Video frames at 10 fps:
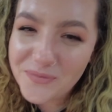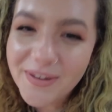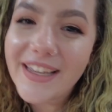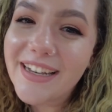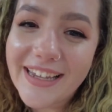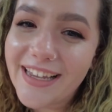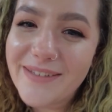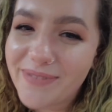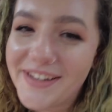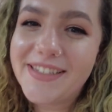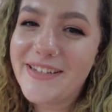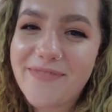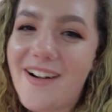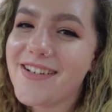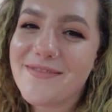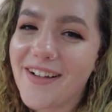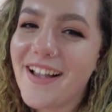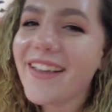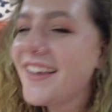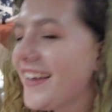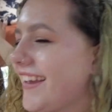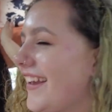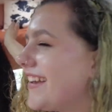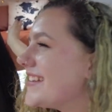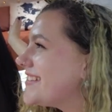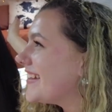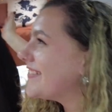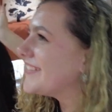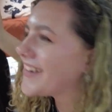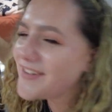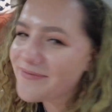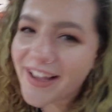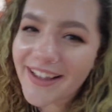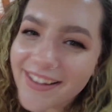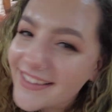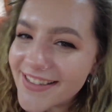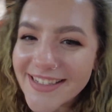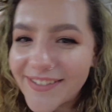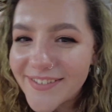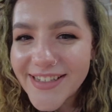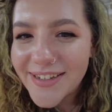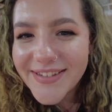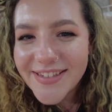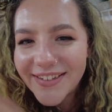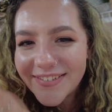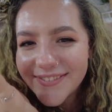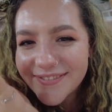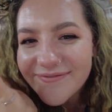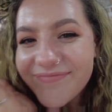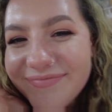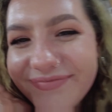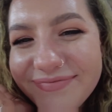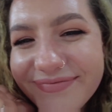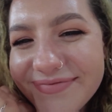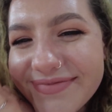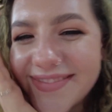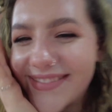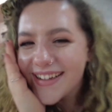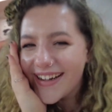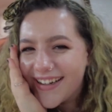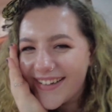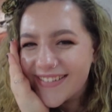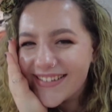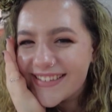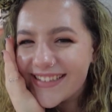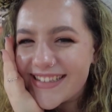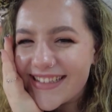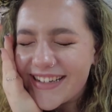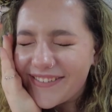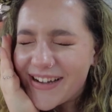will be in here, bless him, hard at work. So we'll come back and then see what he's up to. Oh, I'm just so